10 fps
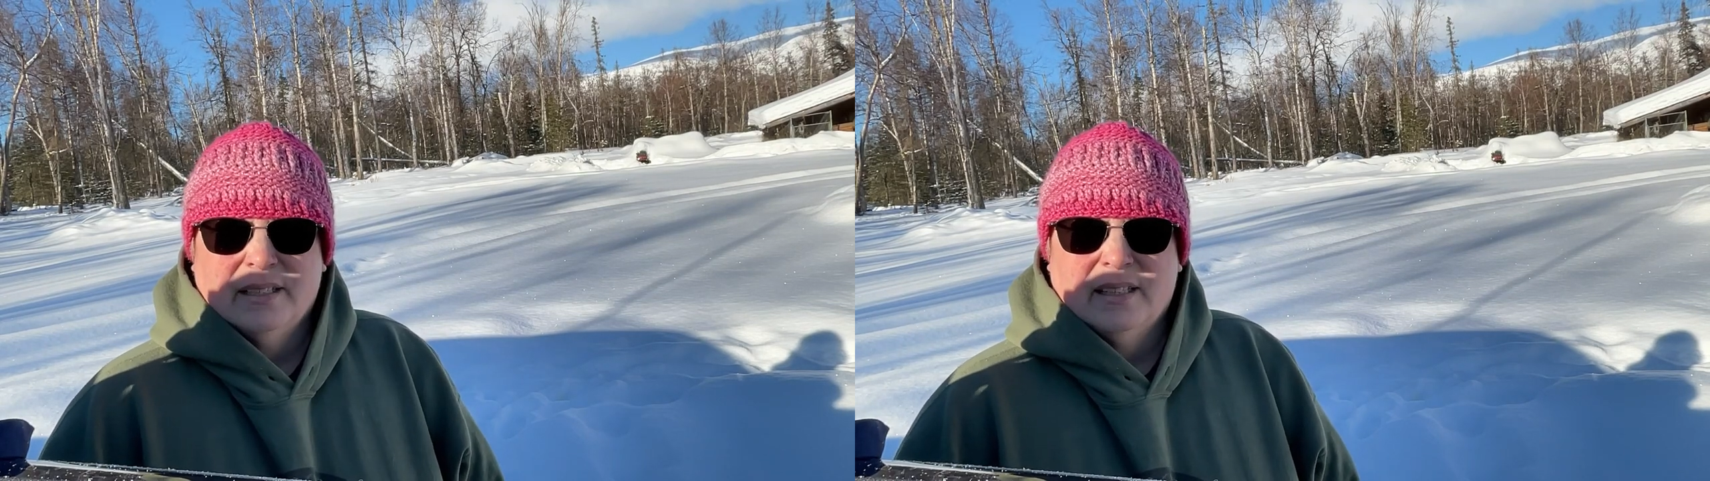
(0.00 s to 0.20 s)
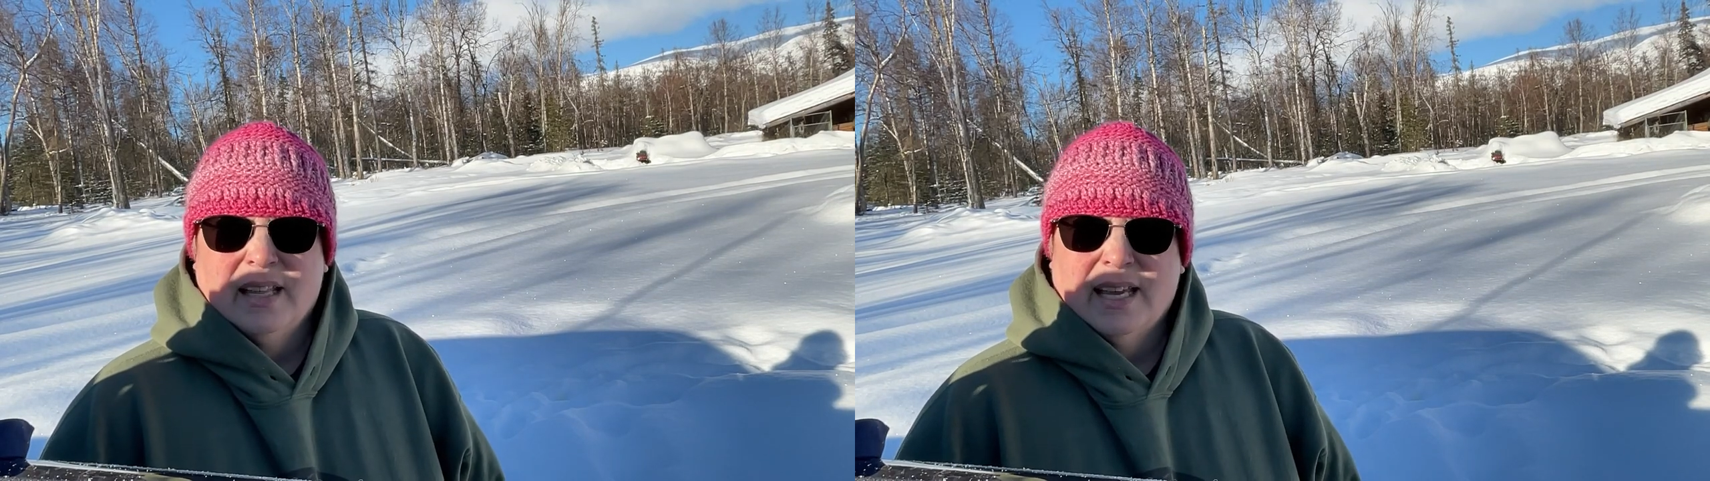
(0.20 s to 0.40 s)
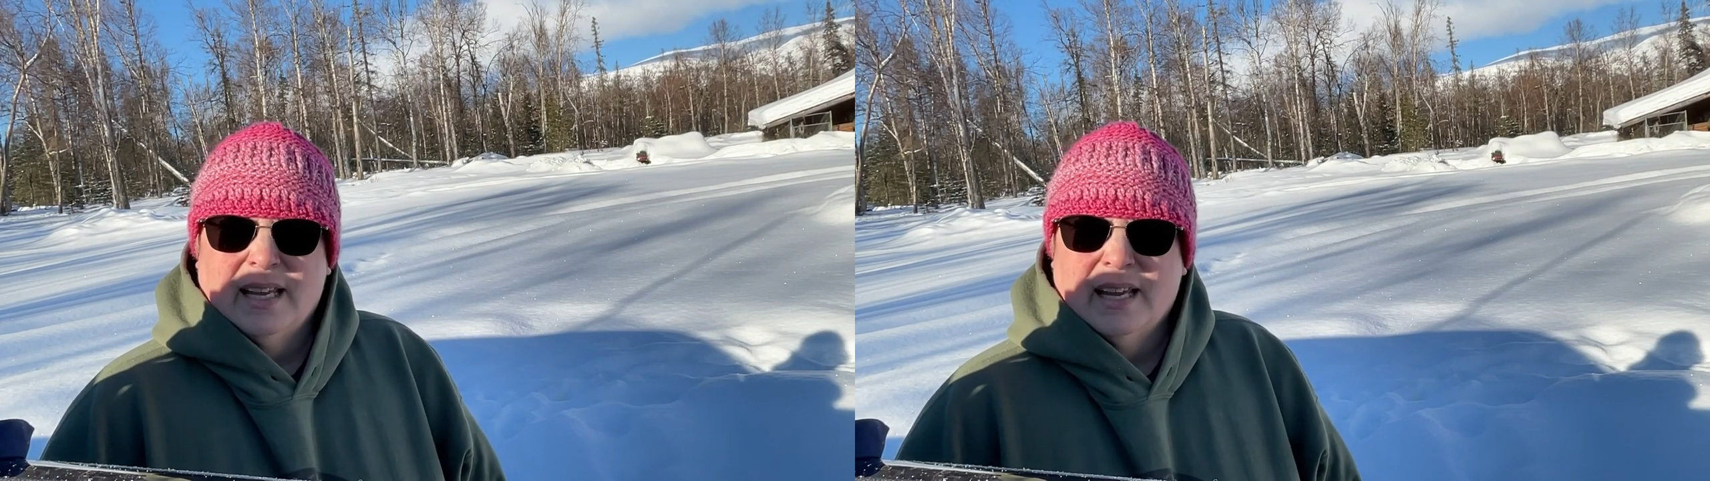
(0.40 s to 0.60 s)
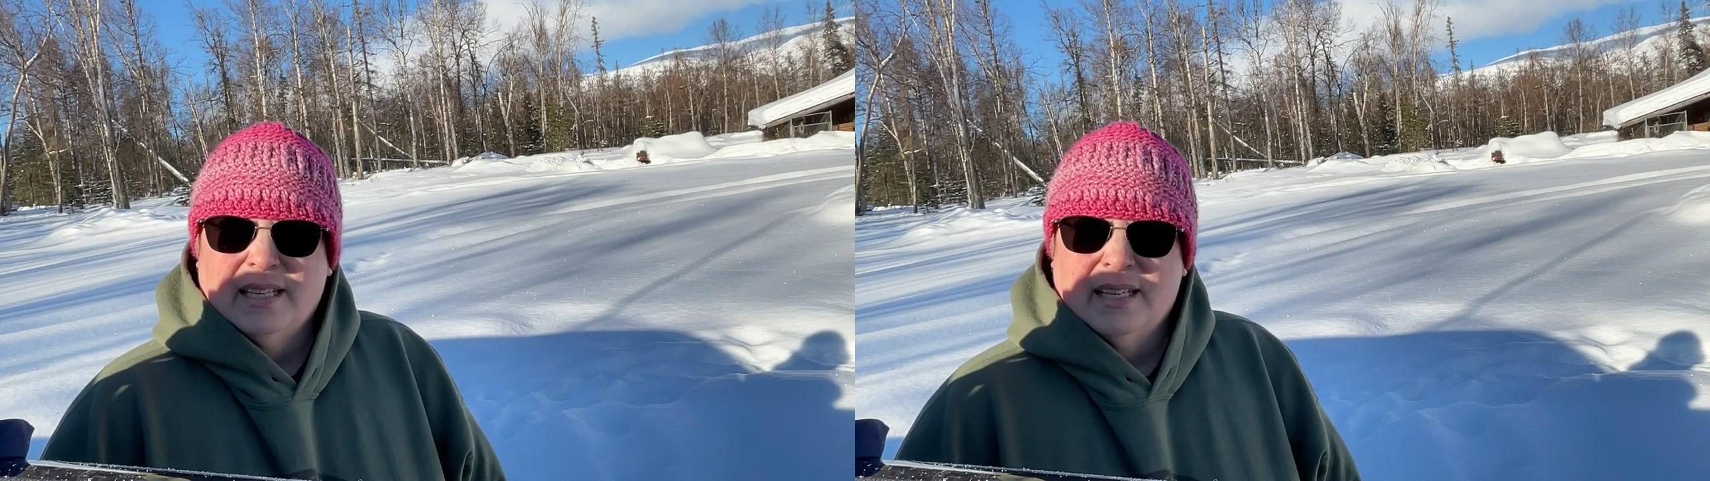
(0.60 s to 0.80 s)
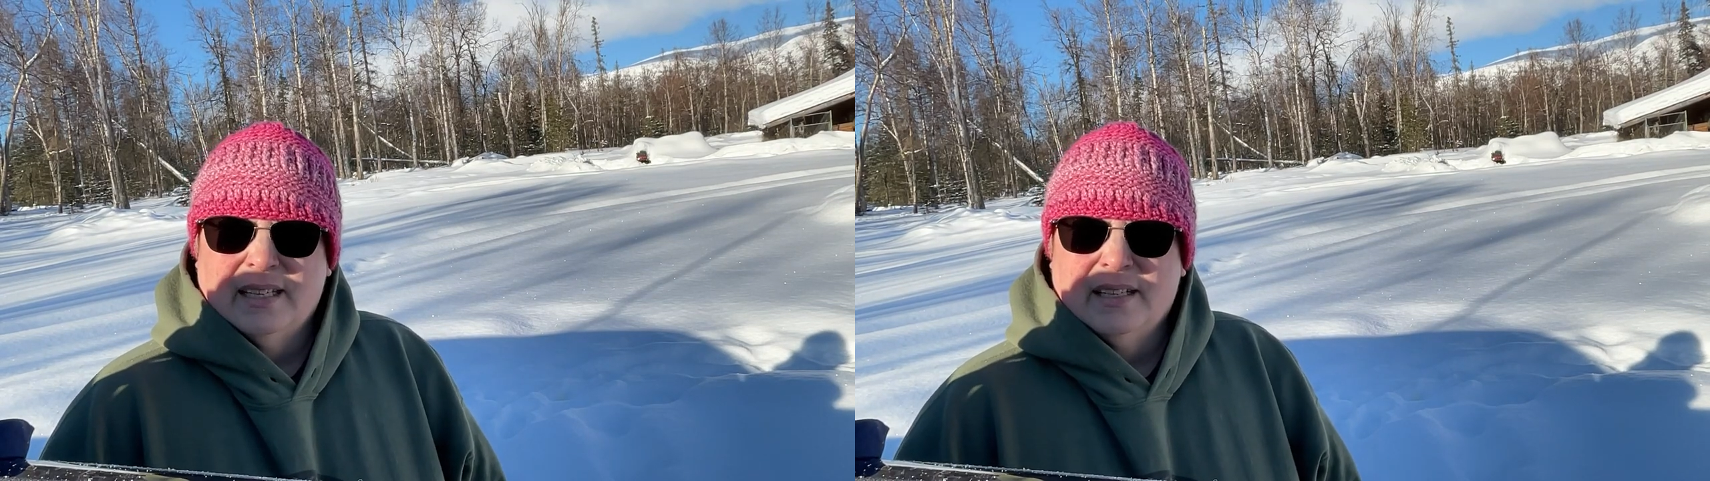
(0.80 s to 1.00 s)
like I
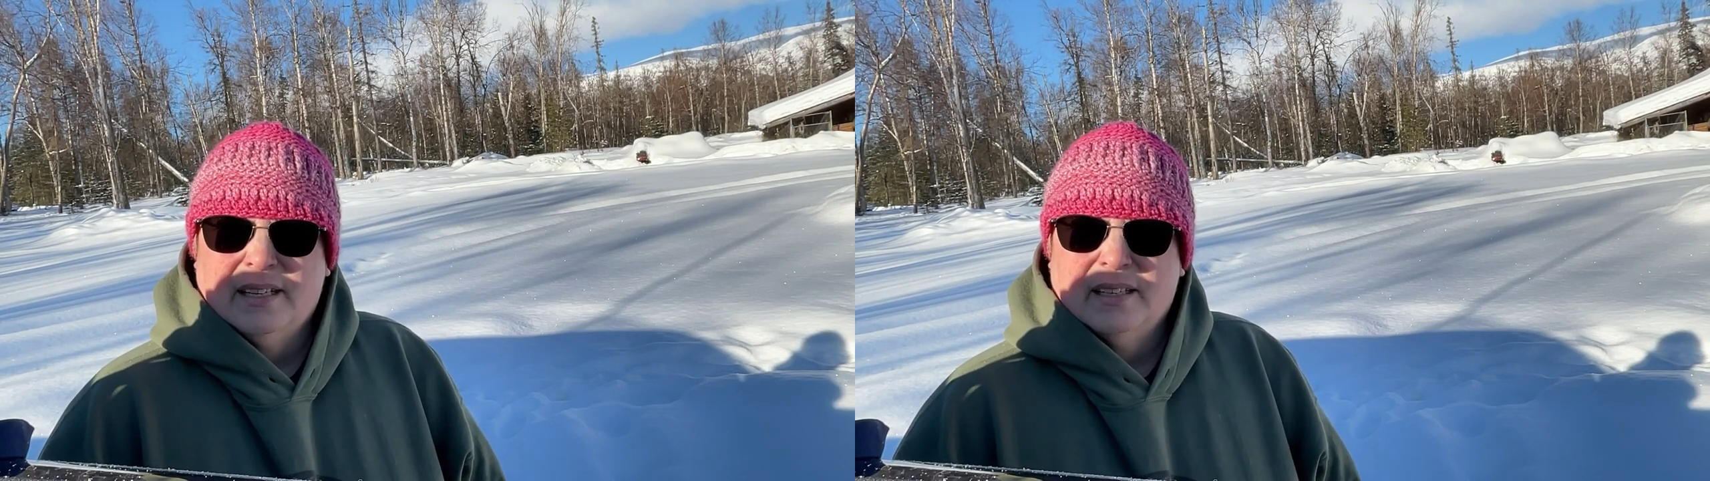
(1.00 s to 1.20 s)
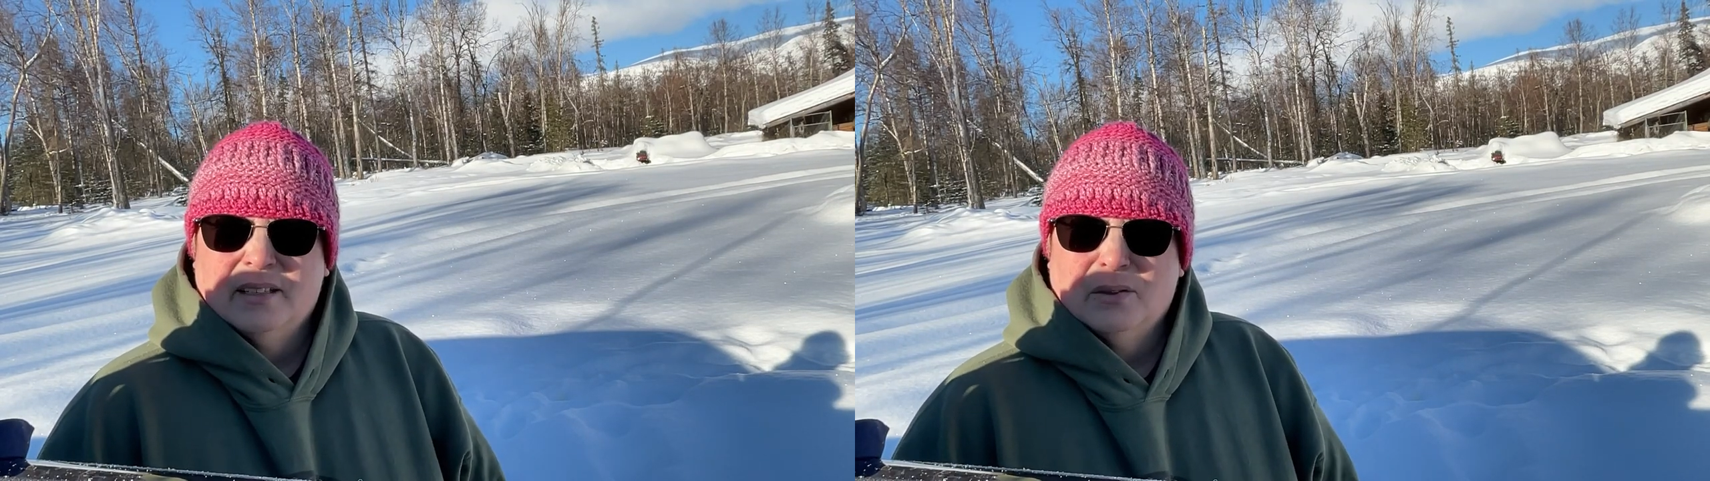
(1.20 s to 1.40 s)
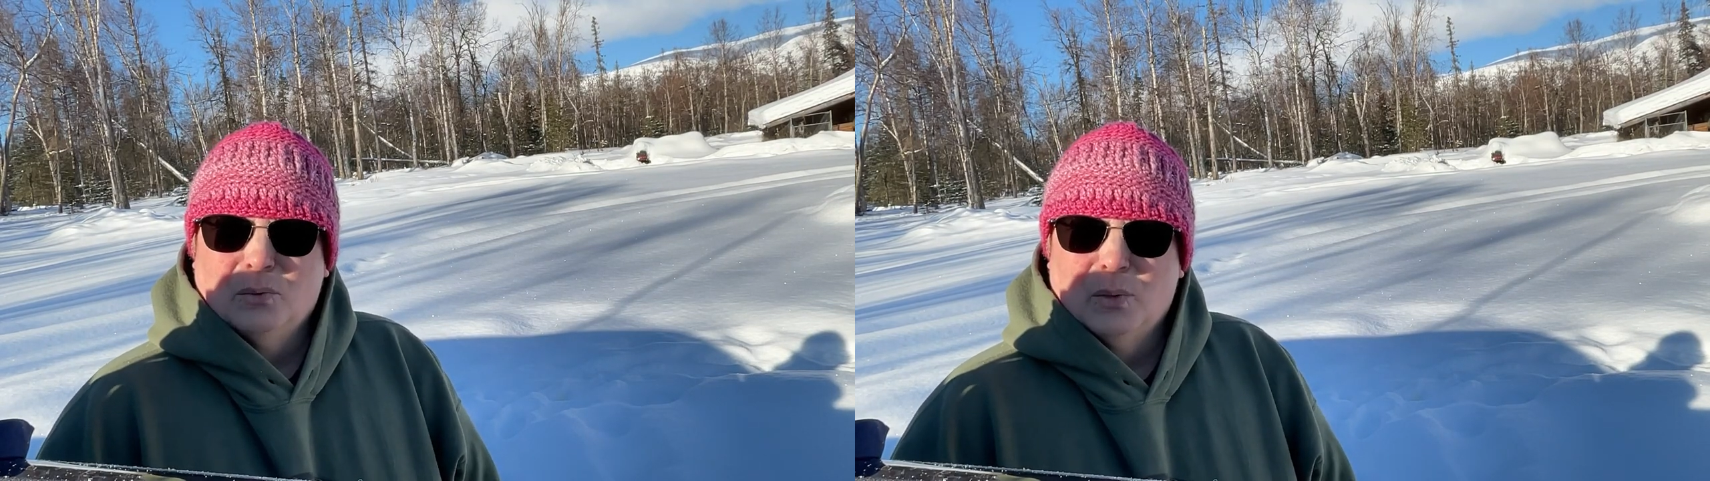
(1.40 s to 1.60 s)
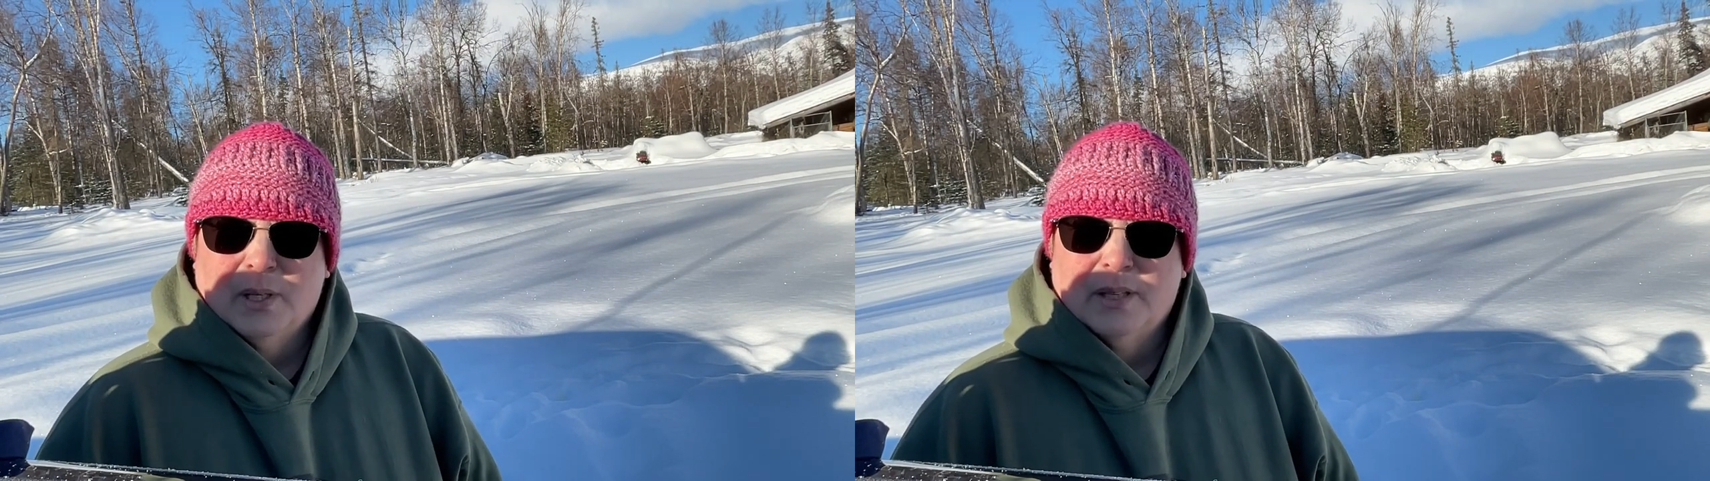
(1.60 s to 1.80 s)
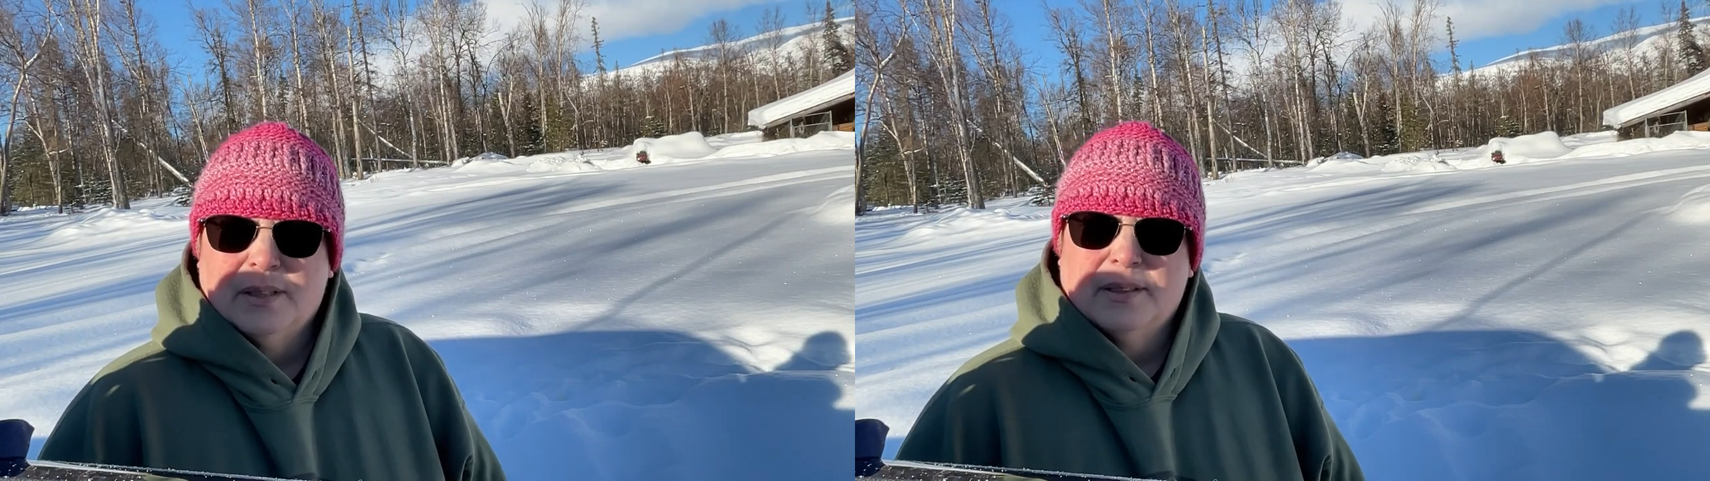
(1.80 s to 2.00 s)
did
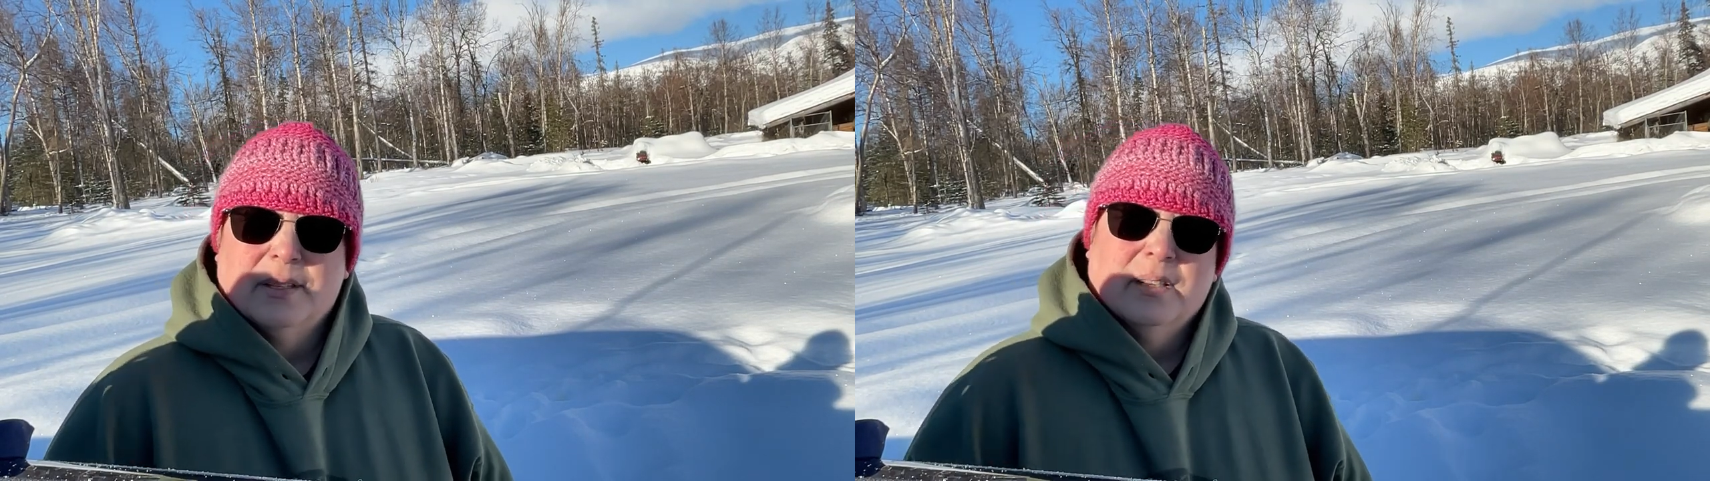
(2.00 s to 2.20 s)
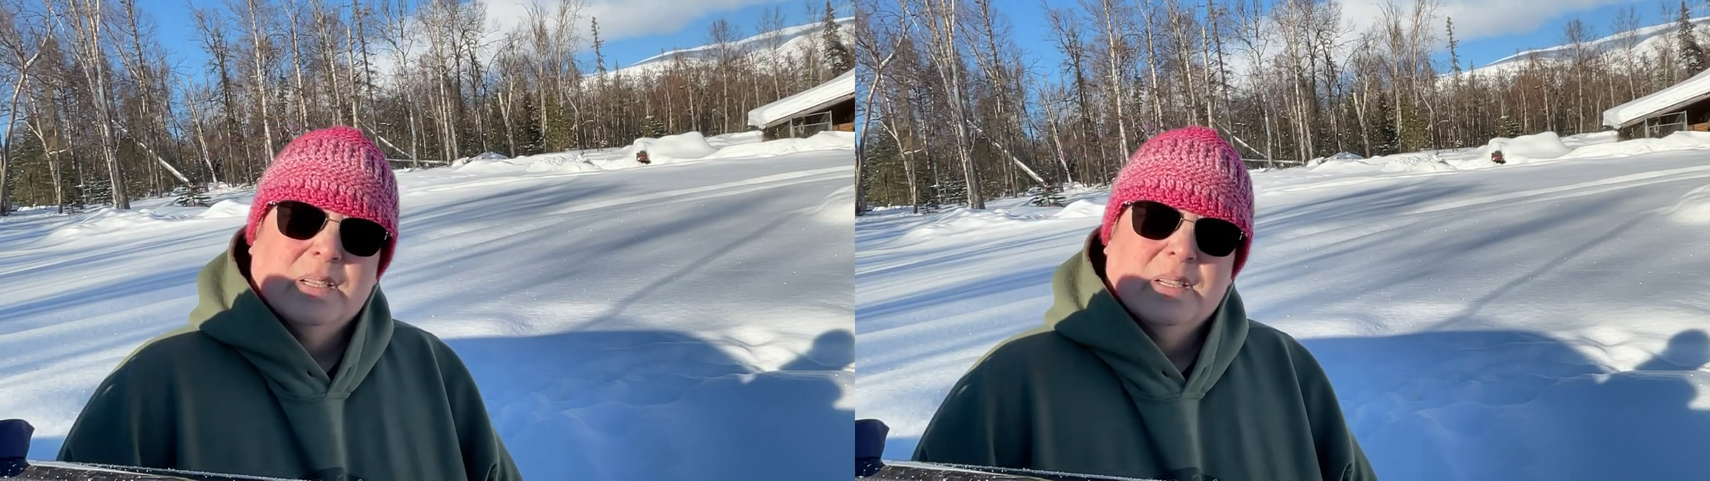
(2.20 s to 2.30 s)
with